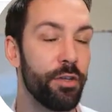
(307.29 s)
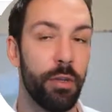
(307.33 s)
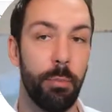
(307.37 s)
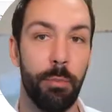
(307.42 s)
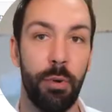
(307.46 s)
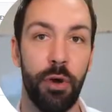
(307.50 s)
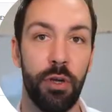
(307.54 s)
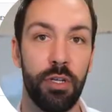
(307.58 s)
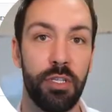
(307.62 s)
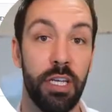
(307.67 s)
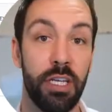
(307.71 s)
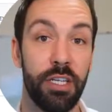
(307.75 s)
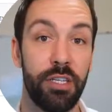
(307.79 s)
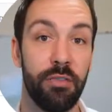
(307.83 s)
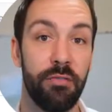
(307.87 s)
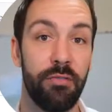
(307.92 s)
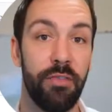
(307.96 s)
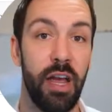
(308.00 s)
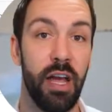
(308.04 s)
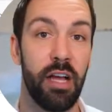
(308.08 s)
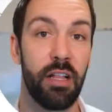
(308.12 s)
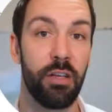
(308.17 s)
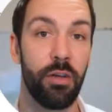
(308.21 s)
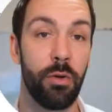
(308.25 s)
The per session
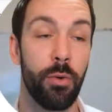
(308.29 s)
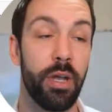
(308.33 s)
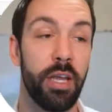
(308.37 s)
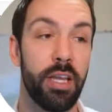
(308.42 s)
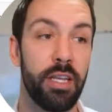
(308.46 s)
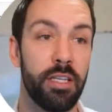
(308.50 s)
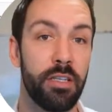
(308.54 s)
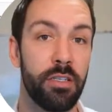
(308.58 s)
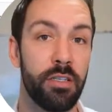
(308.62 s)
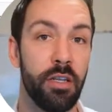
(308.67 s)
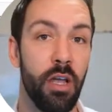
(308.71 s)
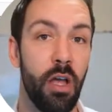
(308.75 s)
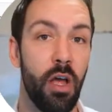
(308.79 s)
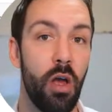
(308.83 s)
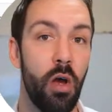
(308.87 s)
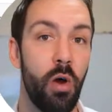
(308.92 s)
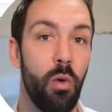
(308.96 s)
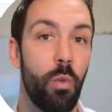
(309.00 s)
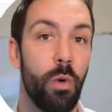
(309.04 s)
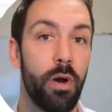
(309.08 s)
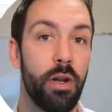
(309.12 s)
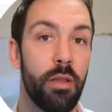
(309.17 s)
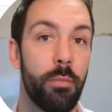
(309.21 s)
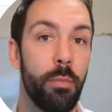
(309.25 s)
value is
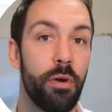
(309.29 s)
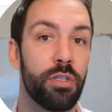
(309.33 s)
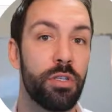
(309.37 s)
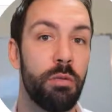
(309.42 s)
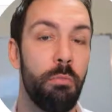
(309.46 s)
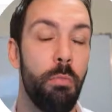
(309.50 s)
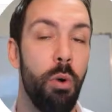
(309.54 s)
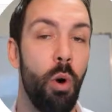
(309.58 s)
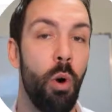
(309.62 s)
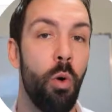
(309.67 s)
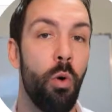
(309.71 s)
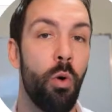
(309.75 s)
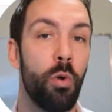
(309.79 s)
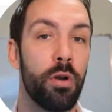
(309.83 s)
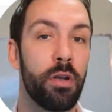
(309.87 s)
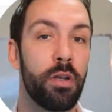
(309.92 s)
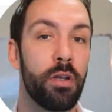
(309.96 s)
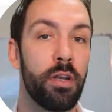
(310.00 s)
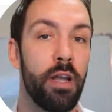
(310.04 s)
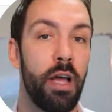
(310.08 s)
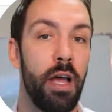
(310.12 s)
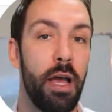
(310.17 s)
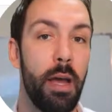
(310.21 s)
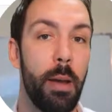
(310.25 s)
one of the most
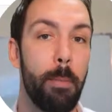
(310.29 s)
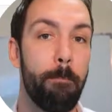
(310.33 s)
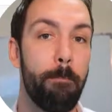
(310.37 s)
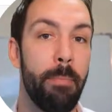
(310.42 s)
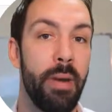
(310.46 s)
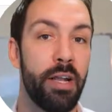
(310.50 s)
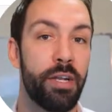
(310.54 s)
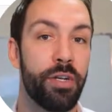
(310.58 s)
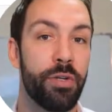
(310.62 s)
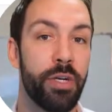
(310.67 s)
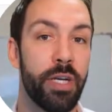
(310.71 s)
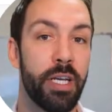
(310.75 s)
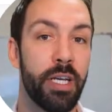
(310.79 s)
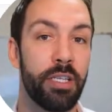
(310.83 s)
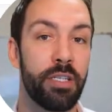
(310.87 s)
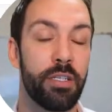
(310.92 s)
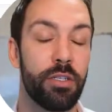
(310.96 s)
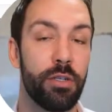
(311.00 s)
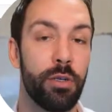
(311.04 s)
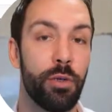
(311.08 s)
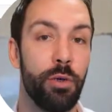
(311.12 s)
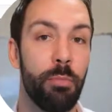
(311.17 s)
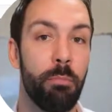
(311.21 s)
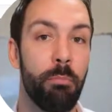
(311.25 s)
important metrics
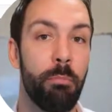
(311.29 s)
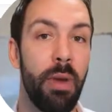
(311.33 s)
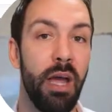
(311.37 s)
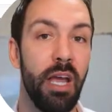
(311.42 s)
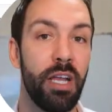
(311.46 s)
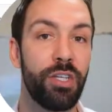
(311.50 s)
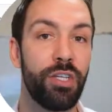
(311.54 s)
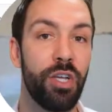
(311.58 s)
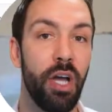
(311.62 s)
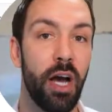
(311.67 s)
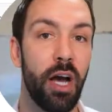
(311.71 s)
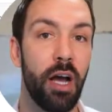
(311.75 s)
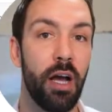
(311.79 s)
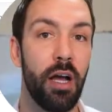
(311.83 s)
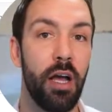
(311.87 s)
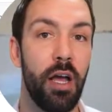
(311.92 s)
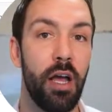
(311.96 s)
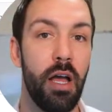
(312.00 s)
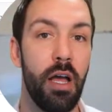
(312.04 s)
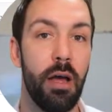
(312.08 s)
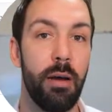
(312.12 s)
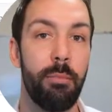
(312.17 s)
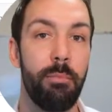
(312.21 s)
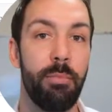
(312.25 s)
to measure,
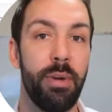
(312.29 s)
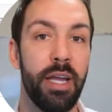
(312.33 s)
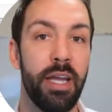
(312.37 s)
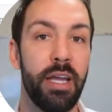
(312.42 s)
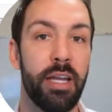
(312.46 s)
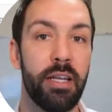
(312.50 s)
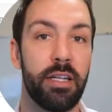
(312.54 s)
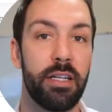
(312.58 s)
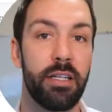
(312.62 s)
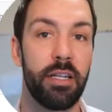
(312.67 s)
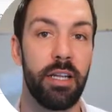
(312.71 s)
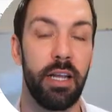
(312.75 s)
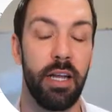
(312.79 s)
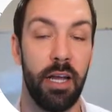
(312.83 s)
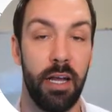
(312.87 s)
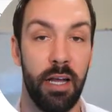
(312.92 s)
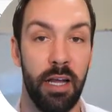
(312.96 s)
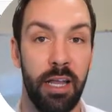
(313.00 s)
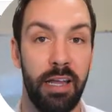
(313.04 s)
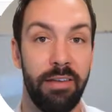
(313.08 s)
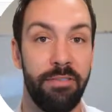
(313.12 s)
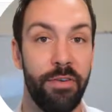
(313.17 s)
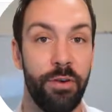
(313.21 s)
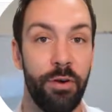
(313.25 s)
be it
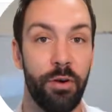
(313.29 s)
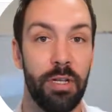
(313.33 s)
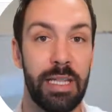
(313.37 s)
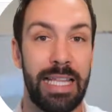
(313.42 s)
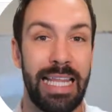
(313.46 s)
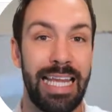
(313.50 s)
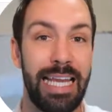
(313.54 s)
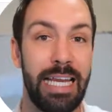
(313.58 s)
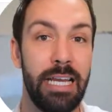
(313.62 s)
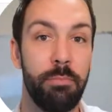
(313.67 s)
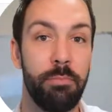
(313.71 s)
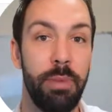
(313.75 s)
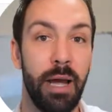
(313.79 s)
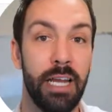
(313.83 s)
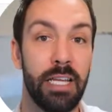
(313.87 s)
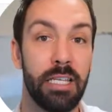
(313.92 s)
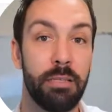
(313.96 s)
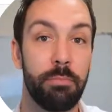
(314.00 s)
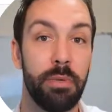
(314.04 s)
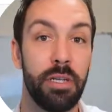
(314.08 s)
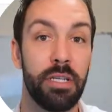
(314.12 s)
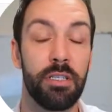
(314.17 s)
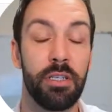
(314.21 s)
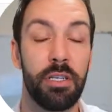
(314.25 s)
if you're a
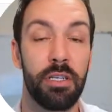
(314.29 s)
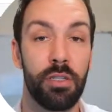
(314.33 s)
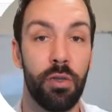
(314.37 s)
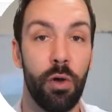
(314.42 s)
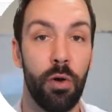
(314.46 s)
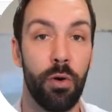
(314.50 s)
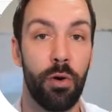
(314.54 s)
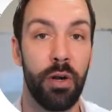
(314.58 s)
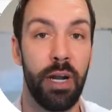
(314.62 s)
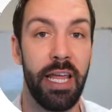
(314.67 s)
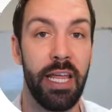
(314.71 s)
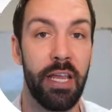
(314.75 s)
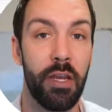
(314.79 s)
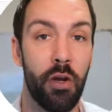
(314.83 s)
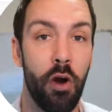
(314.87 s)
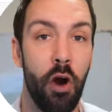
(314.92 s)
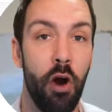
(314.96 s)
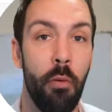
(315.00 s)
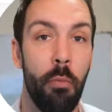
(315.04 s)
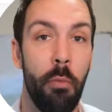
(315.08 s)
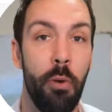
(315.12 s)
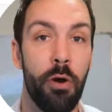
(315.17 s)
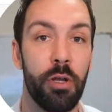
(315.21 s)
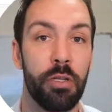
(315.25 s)
lead-based business or an
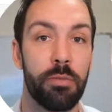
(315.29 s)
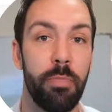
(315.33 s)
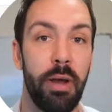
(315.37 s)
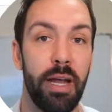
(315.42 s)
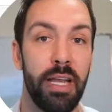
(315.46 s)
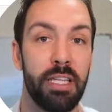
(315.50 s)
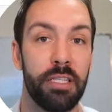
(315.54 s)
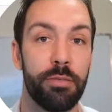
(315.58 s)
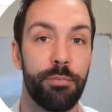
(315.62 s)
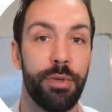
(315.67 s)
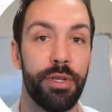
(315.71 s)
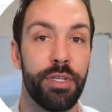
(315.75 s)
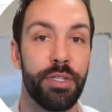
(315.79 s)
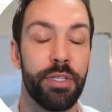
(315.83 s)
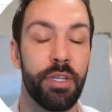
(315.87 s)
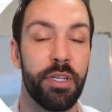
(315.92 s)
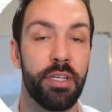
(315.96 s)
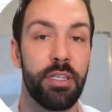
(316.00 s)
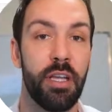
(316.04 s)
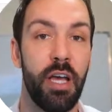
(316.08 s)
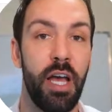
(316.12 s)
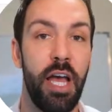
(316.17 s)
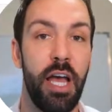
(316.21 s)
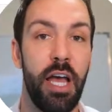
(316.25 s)
e-commerce-based
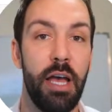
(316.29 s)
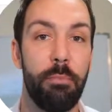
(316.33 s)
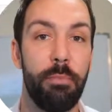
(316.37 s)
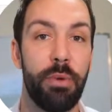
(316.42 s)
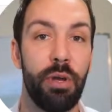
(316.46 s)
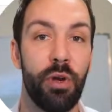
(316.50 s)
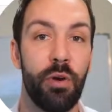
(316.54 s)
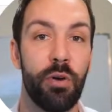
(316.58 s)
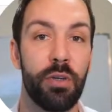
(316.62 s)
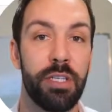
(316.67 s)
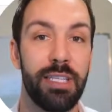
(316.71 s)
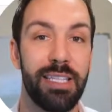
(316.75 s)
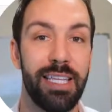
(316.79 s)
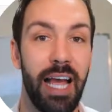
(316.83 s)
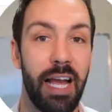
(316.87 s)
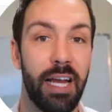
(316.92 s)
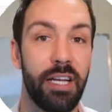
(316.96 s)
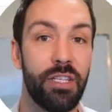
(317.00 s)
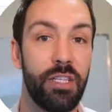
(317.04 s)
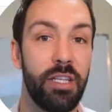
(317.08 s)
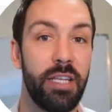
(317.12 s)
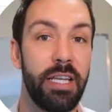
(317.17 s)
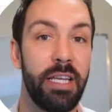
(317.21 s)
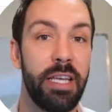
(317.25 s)
business, because it's
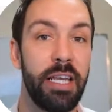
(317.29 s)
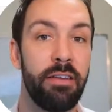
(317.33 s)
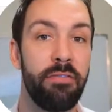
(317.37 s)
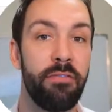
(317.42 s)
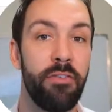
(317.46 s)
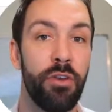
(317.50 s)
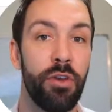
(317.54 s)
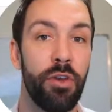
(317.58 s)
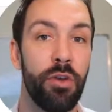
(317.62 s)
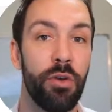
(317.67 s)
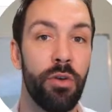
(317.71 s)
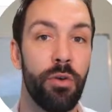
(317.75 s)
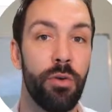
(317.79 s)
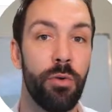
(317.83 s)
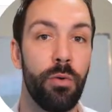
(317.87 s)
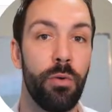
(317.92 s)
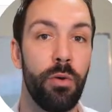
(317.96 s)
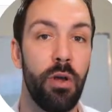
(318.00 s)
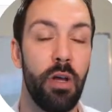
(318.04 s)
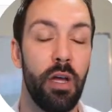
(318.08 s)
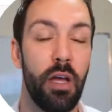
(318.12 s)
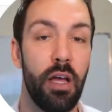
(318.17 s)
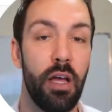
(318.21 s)
actually giving you